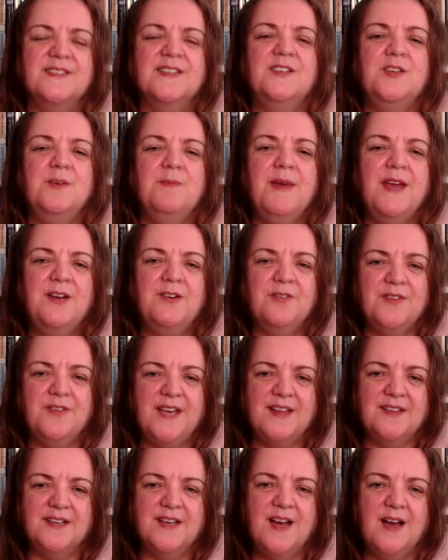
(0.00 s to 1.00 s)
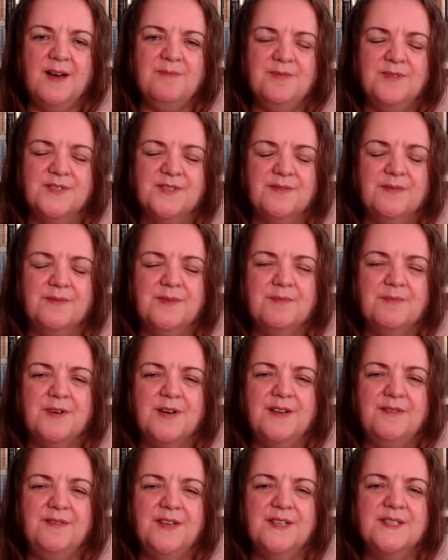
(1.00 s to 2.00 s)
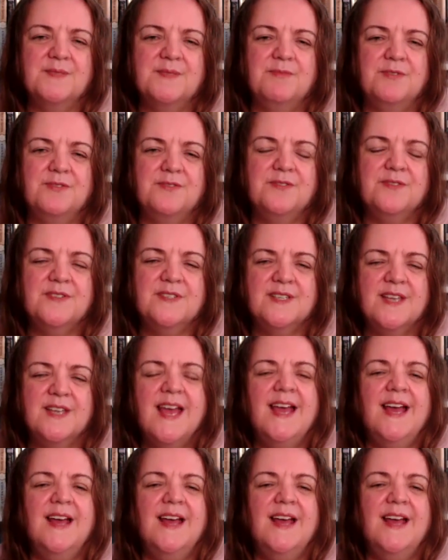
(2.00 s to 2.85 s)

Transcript: and you meet all the other couples from the previous books,